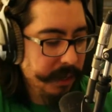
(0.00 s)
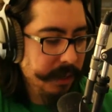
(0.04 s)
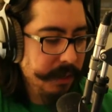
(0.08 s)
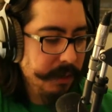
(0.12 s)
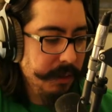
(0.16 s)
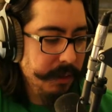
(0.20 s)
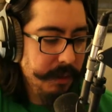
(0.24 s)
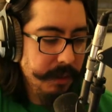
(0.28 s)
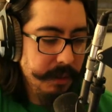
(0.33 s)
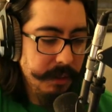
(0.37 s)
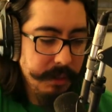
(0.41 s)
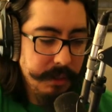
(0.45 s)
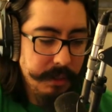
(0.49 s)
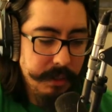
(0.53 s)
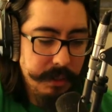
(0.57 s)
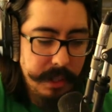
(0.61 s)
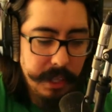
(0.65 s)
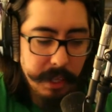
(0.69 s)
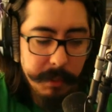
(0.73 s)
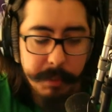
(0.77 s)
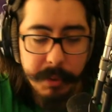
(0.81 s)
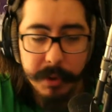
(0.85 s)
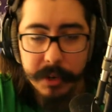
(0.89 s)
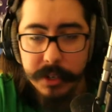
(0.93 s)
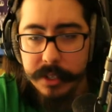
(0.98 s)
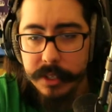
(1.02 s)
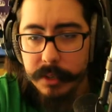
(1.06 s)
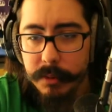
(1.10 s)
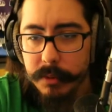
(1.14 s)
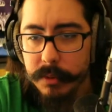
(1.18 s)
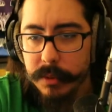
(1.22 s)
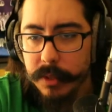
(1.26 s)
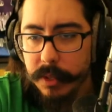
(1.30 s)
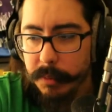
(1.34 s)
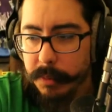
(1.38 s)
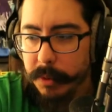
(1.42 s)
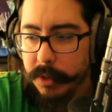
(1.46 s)
the
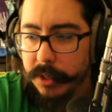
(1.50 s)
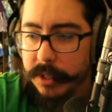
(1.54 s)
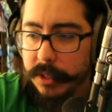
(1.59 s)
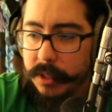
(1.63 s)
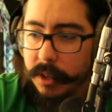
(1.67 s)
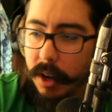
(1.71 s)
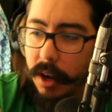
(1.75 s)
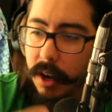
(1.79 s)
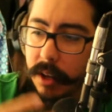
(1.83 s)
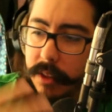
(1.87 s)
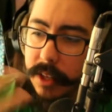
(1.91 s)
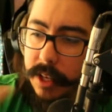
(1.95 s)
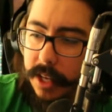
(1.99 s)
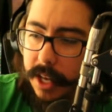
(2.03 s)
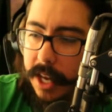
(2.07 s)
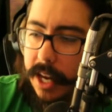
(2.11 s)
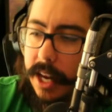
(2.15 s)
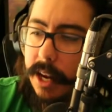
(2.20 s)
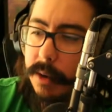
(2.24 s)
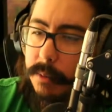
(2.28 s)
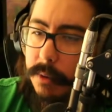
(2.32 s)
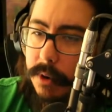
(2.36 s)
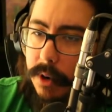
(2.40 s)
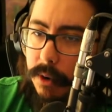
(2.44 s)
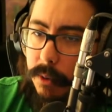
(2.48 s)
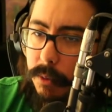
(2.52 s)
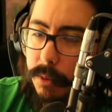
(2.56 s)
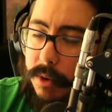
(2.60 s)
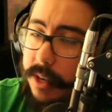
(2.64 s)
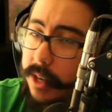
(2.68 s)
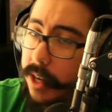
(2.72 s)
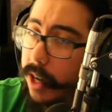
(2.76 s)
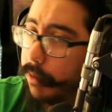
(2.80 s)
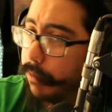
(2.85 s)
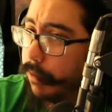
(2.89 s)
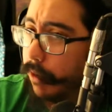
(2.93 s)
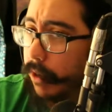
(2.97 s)
person on the camera would
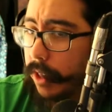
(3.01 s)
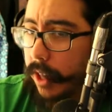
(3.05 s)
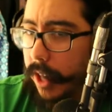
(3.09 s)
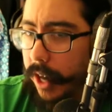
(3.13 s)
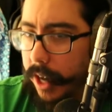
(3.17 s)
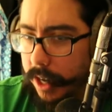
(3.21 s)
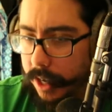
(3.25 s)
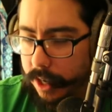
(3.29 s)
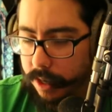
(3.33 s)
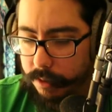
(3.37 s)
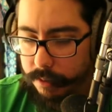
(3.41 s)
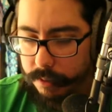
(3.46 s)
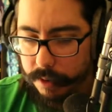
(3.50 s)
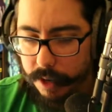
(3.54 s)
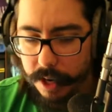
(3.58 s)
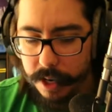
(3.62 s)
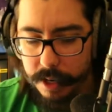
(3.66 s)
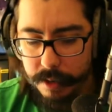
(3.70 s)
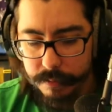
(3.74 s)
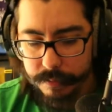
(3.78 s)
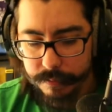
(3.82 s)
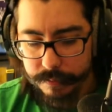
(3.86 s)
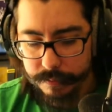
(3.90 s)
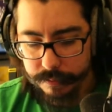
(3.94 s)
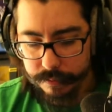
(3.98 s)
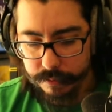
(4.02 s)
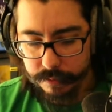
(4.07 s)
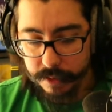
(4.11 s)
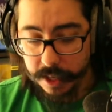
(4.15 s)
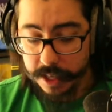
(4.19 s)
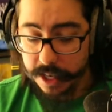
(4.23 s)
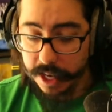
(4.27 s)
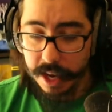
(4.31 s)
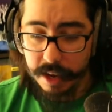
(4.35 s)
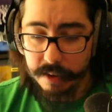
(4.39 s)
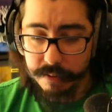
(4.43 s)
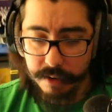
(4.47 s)
never like, right?
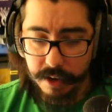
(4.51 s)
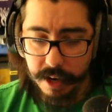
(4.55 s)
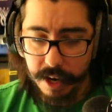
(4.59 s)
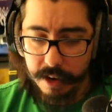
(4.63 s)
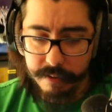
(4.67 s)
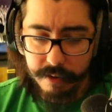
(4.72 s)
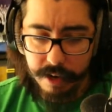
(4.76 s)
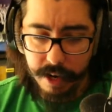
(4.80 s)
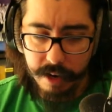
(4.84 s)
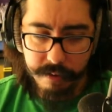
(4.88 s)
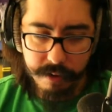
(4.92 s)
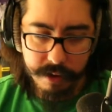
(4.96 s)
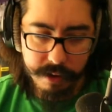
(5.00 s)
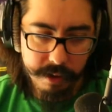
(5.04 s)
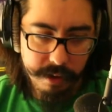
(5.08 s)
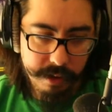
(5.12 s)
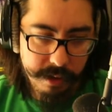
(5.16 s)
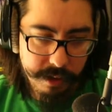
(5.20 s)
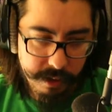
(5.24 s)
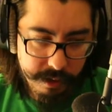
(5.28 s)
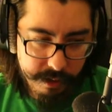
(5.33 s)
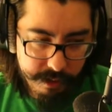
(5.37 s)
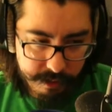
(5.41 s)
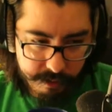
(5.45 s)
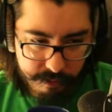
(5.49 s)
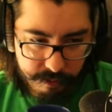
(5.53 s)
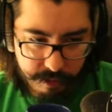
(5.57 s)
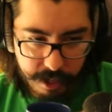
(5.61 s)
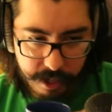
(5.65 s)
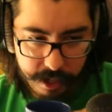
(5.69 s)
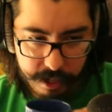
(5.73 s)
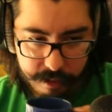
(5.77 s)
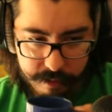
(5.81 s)
Like ever, right?